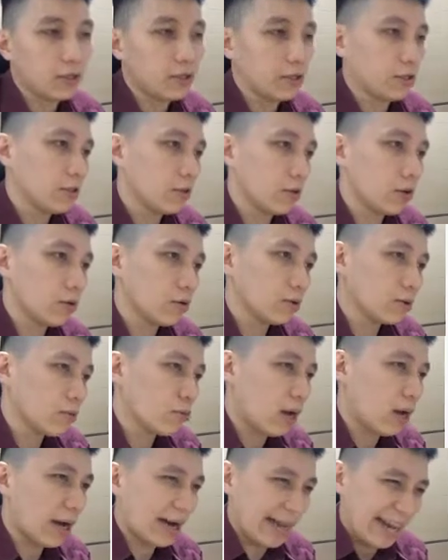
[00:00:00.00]
So
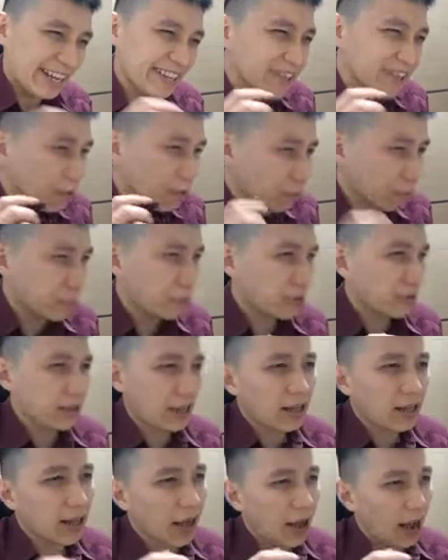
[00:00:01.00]
a number
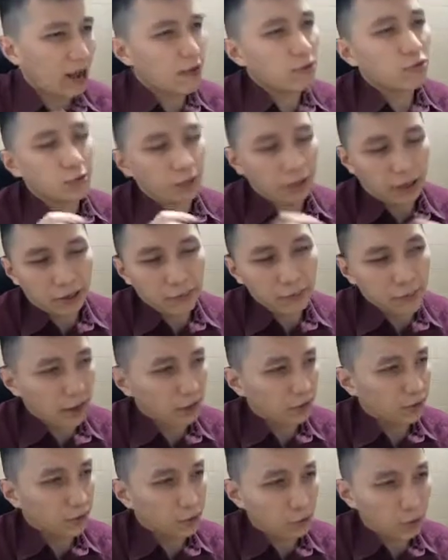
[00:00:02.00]
that I would
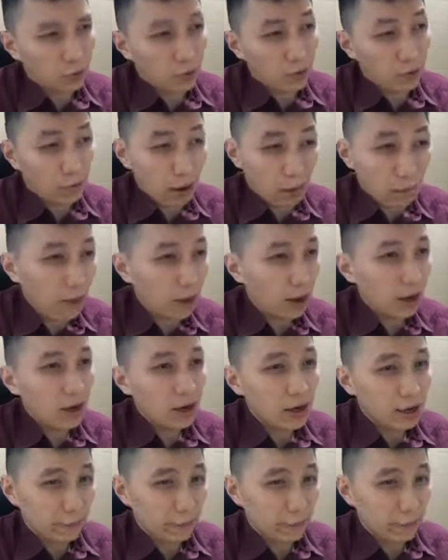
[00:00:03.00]
recommend you to remember